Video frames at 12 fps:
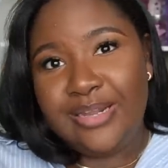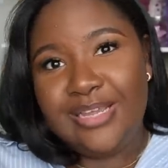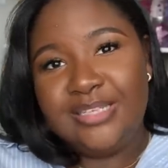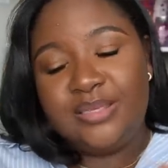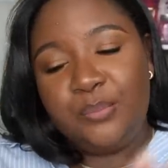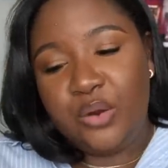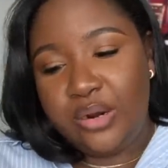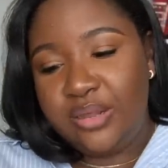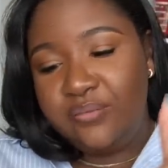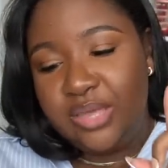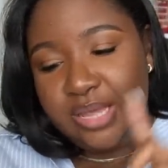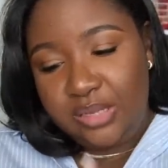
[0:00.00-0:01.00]
It is a part
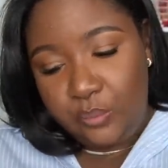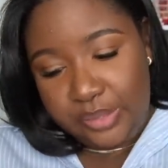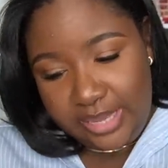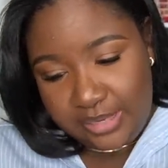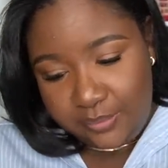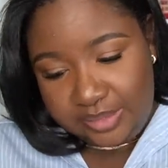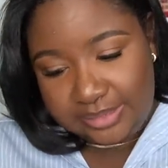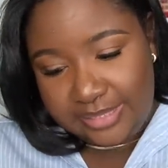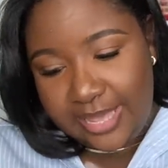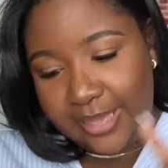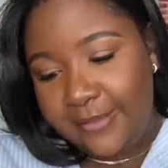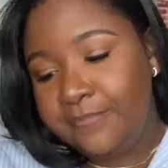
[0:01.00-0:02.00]
of the Eloquii Elements
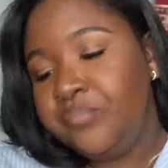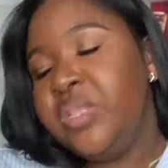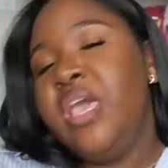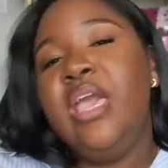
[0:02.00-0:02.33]
line.